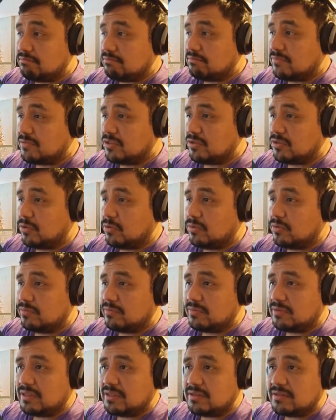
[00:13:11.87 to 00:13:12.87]
So
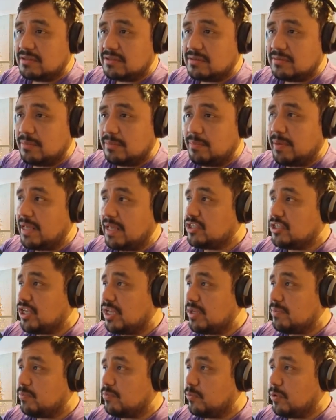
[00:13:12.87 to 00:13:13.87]
this blend
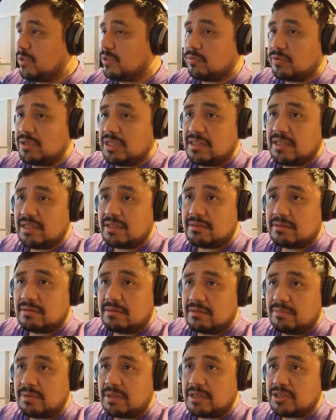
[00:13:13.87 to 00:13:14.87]
shape, we don't need it, the
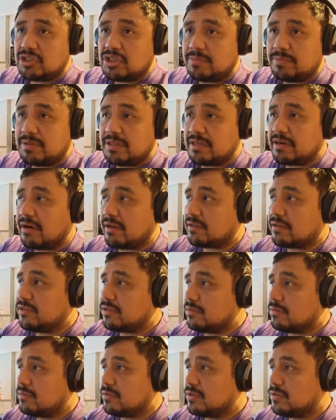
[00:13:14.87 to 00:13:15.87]
blend shape in the character.
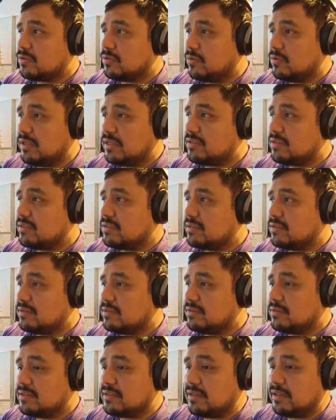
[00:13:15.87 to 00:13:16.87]
So let's
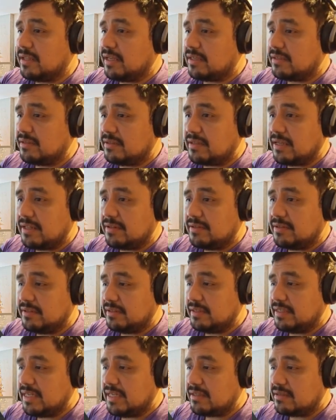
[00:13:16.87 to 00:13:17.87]
select it and delete
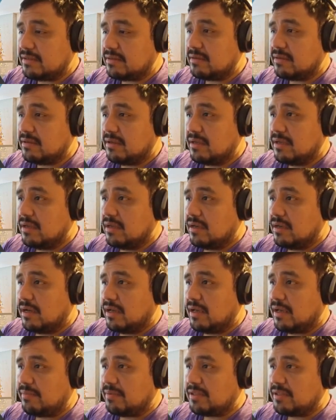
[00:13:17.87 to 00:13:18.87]
it. I
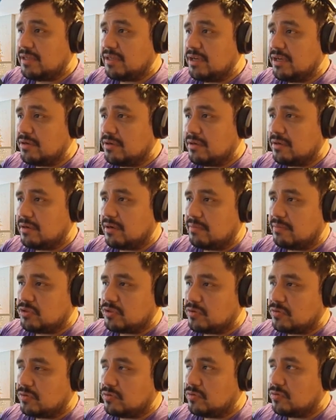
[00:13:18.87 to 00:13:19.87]
have it here. I'm just
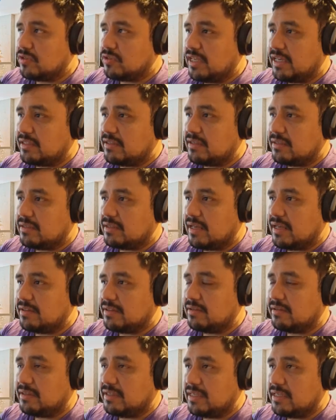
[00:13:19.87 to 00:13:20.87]
going to select it and
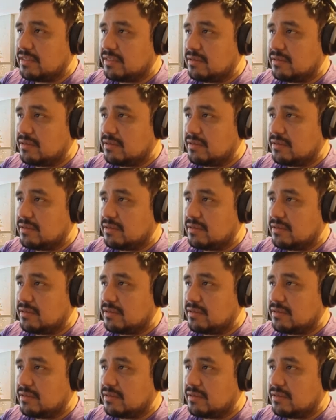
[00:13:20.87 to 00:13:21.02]
delete it.